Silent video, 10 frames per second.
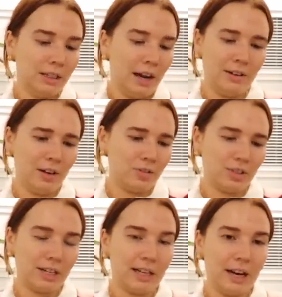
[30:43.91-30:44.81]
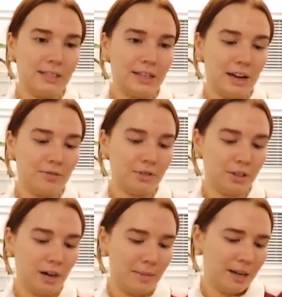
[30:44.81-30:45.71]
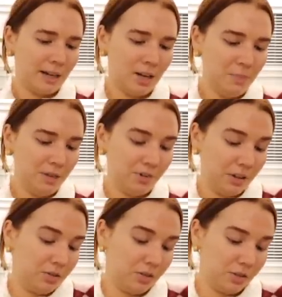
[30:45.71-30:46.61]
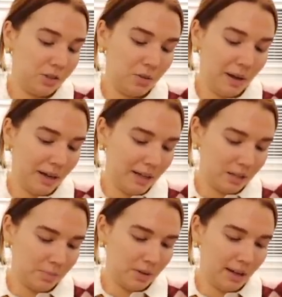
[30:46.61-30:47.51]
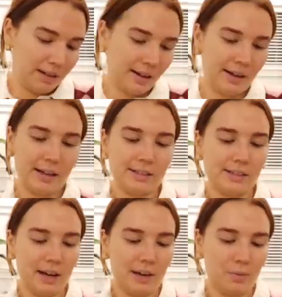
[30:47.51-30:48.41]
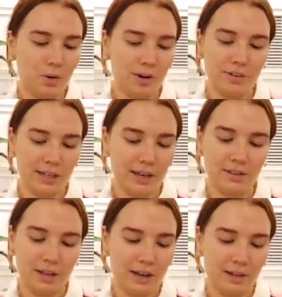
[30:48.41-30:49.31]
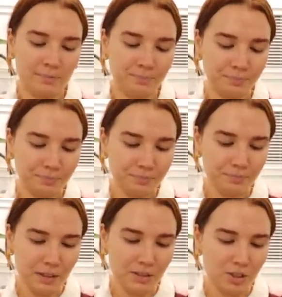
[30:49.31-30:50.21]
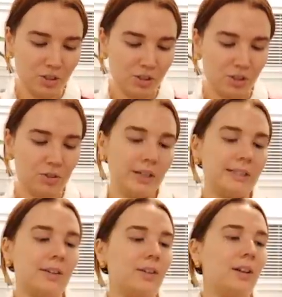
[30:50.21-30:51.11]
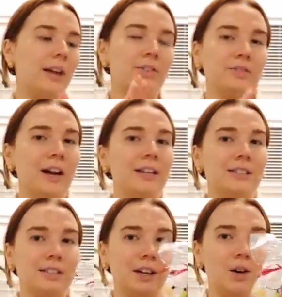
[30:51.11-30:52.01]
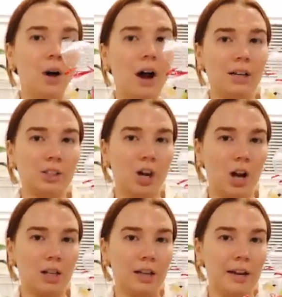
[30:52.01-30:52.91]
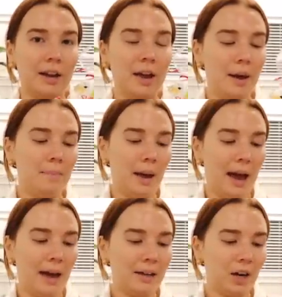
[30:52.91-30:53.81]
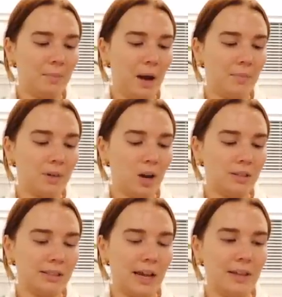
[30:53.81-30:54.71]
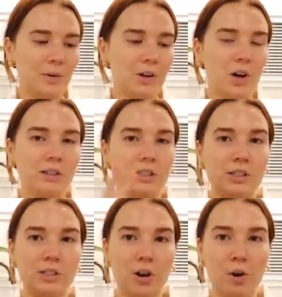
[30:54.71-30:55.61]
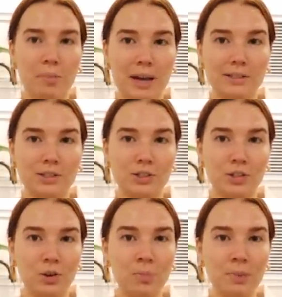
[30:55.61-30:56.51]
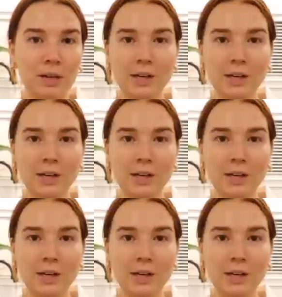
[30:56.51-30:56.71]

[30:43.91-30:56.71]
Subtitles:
I don't know, just like an idea for, I mean, it could be for adults too, I guess, but like, I guess it's kind of more of a kid thing to just do this little like ready to go hot chocolate bag. Her mom said they were called snowman soup.